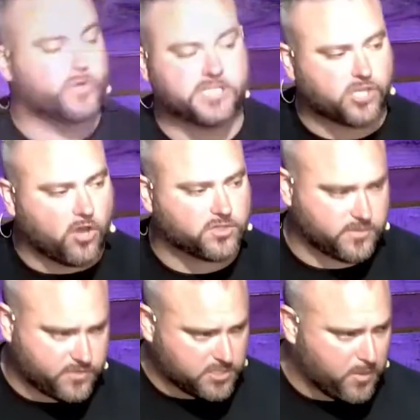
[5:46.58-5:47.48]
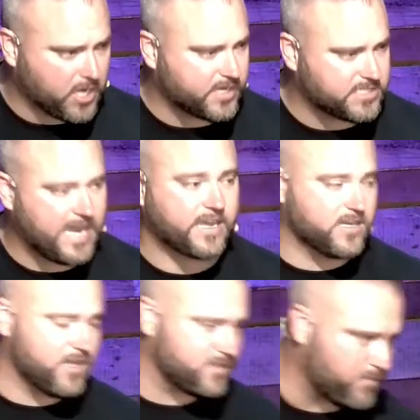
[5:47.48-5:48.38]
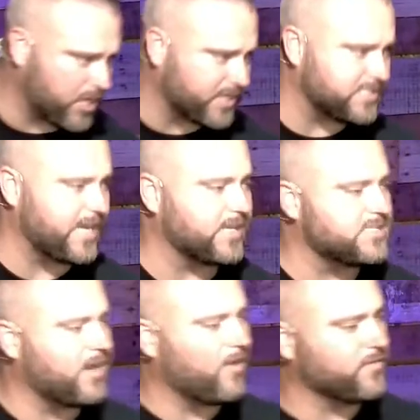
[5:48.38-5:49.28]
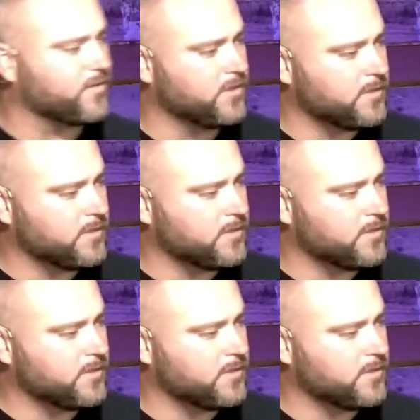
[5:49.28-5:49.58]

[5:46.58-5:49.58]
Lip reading: the result of the demonic attack and not the demonic attack itself.